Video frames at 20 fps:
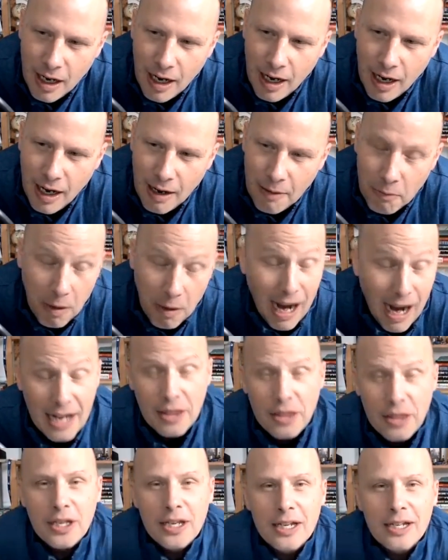
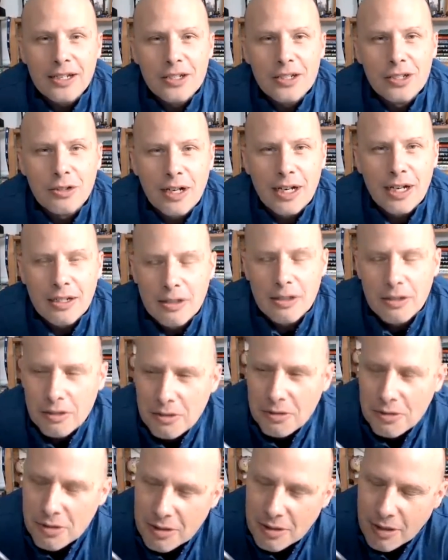I think it's great
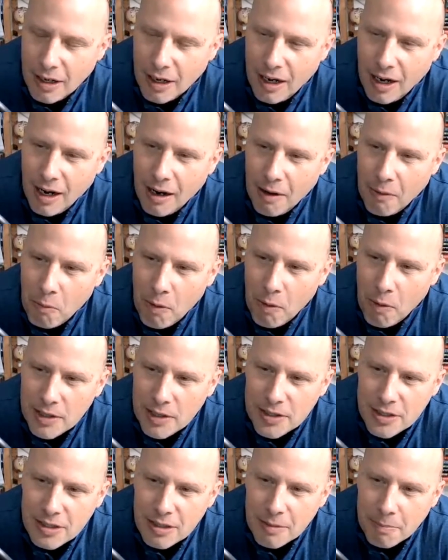news.
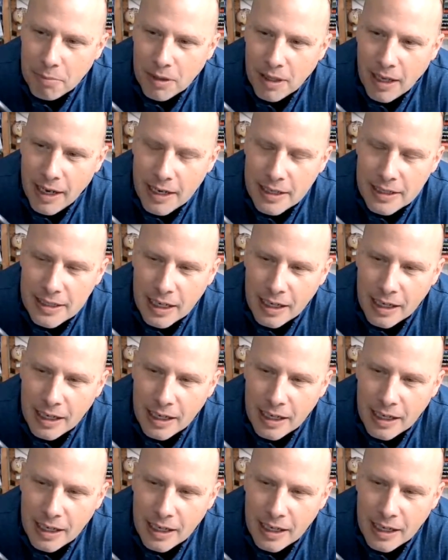What's the plan?